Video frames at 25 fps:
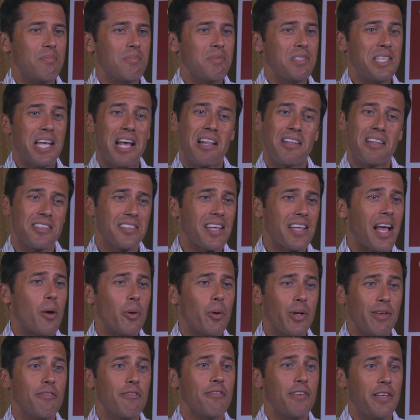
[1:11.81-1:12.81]
tell us how
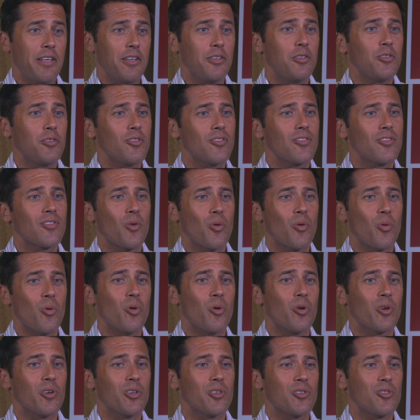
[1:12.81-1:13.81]
he feels,
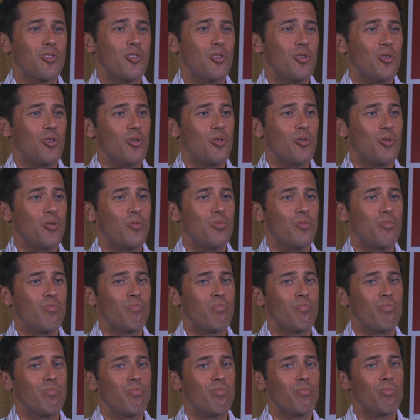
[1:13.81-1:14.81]
or to
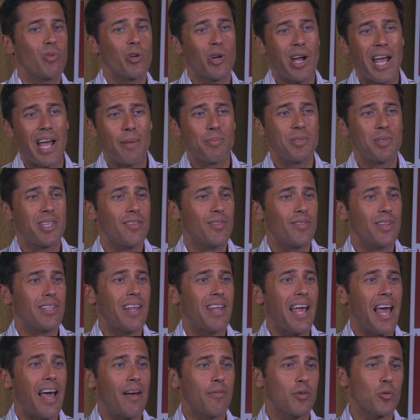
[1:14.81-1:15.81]
perhaps even
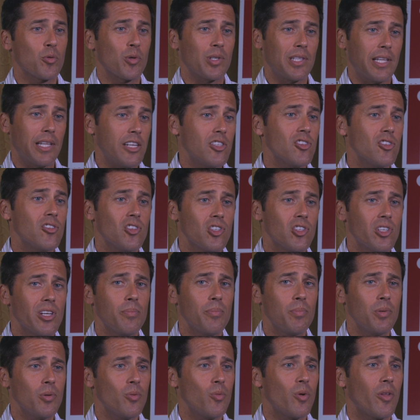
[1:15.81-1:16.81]
have a
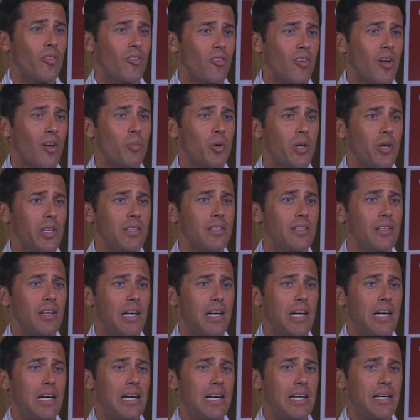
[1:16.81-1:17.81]
relationship with someone
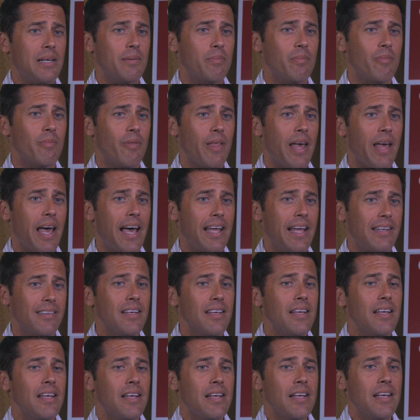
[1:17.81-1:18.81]
that
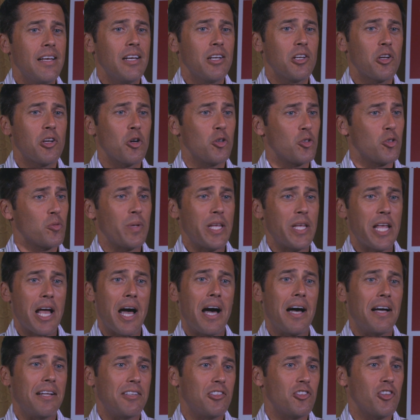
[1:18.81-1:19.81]
goes
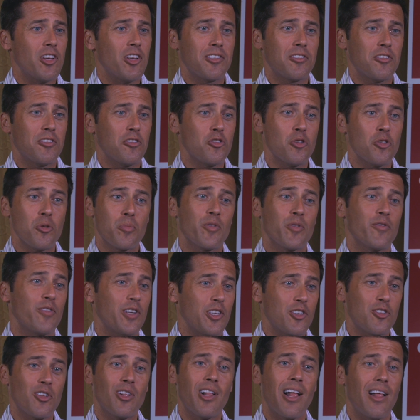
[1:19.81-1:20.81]
beyond just a
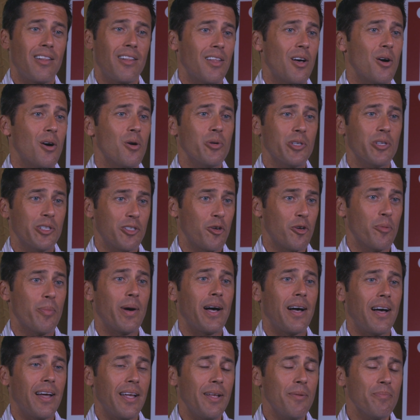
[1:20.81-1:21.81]
superficial hello or
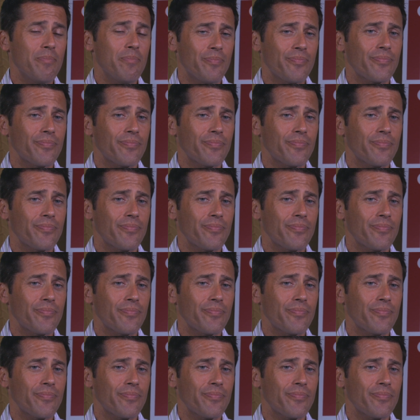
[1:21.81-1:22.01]
goodbye.